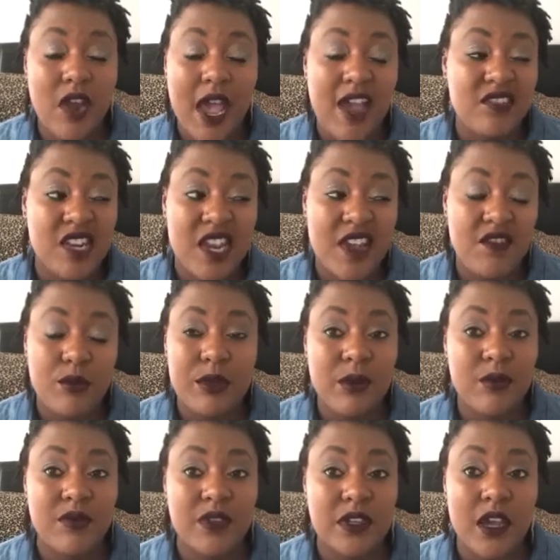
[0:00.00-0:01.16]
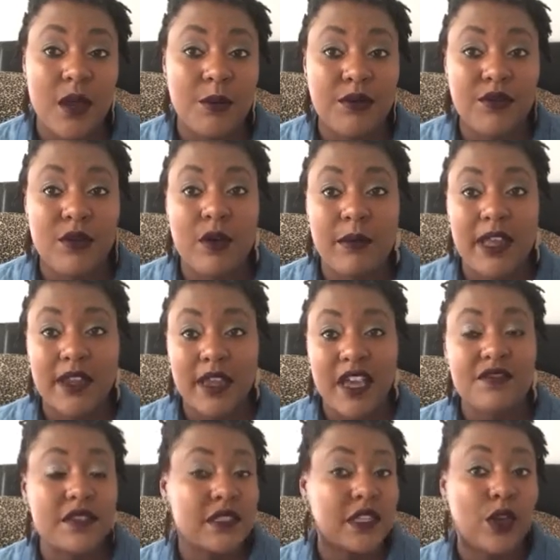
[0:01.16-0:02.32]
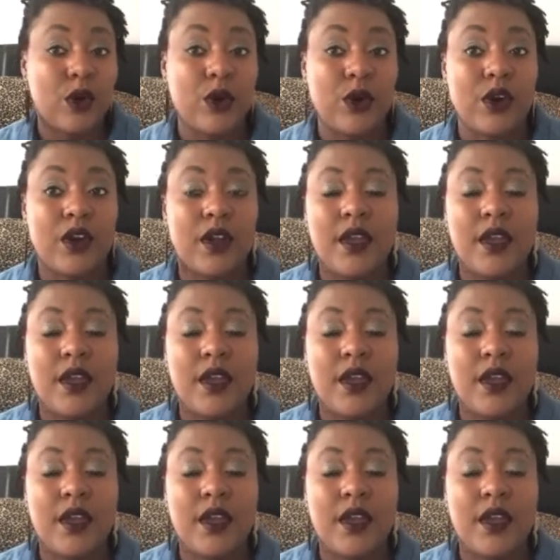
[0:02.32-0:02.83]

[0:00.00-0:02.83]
I've never been with a dom before in my life until her.